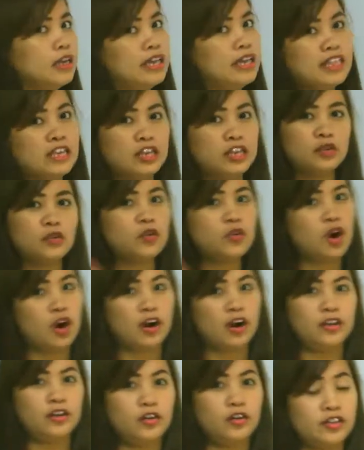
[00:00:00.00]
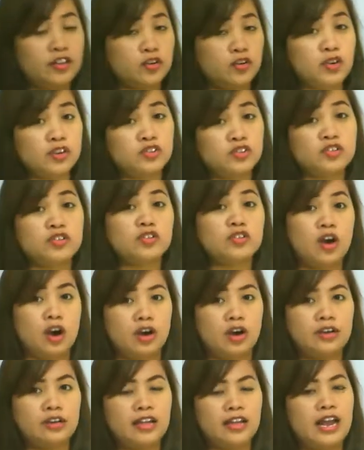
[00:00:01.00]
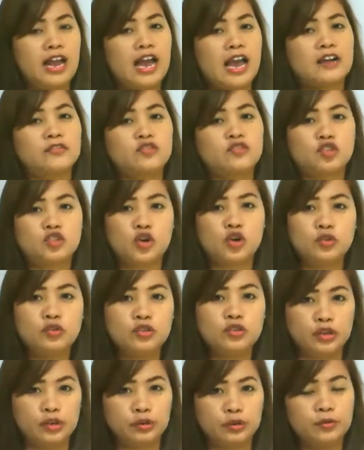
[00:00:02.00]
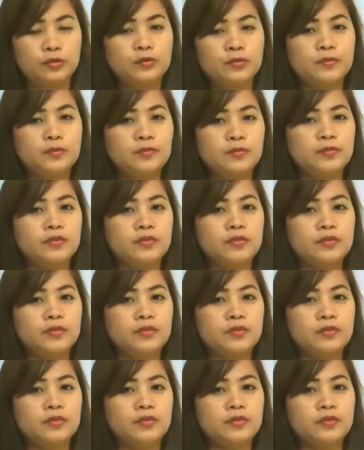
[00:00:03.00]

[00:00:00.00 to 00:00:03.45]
In the cue card or the question card that I have showed you,